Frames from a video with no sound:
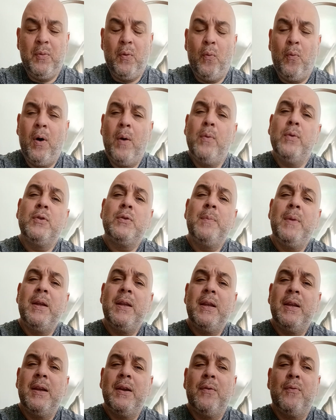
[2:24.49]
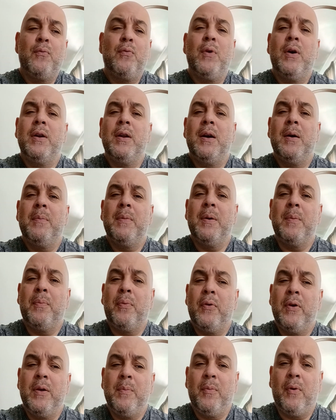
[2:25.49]
But what was making it run up in
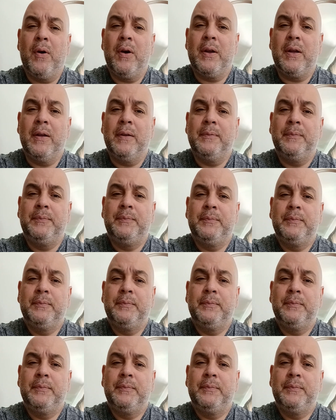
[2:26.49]
pre-market?